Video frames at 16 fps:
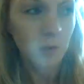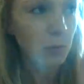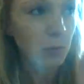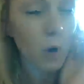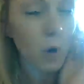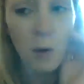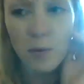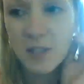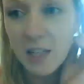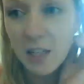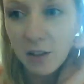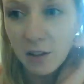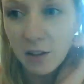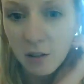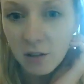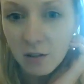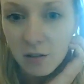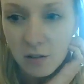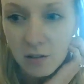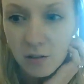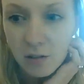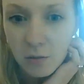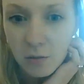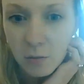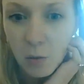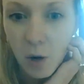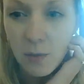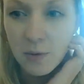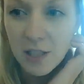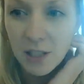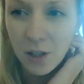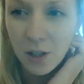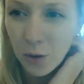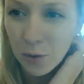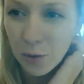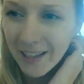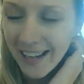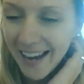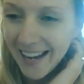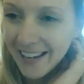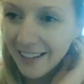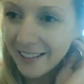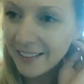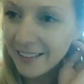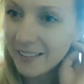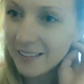What was it called again?